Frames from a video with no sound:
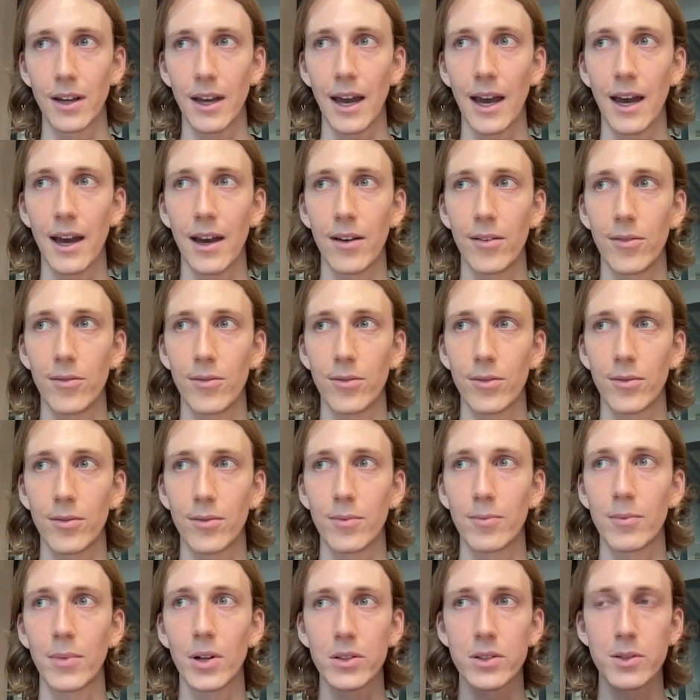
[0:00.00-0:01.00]
have
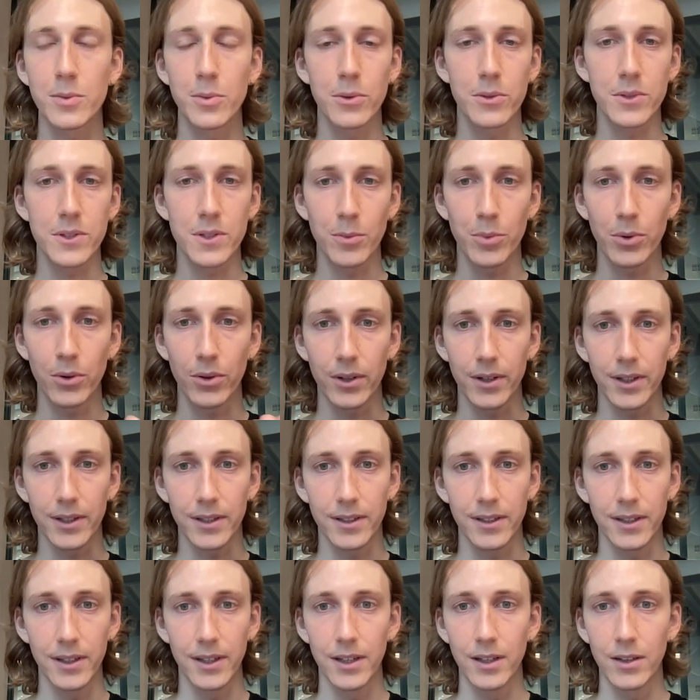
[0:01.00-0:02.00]
multiple
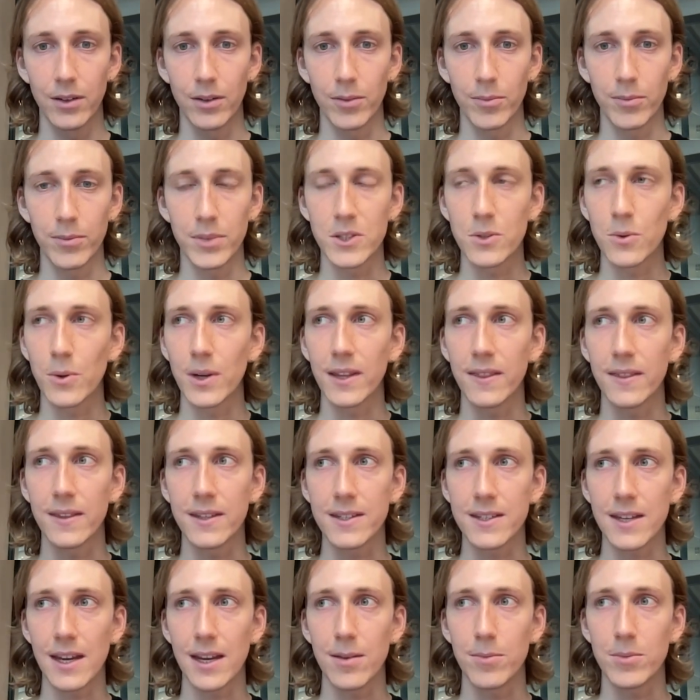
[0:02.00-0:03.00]
supported between the
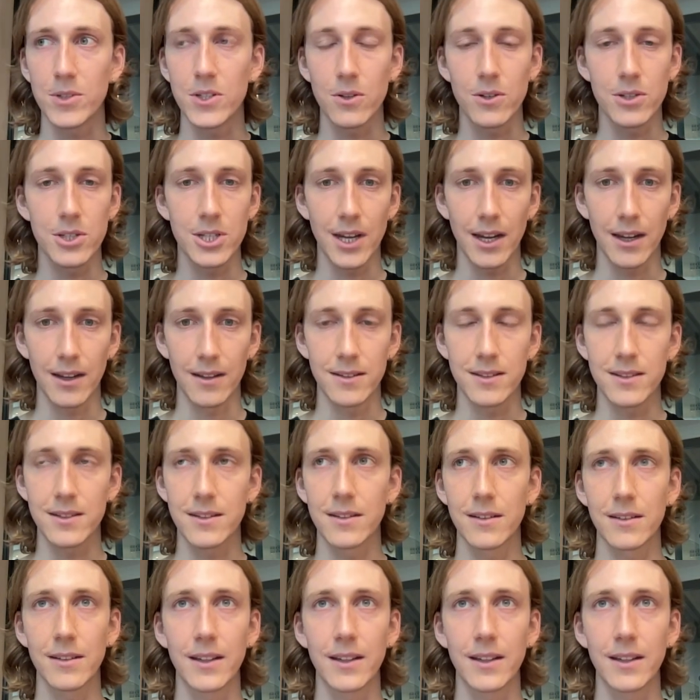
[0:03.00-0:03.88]
same two chains.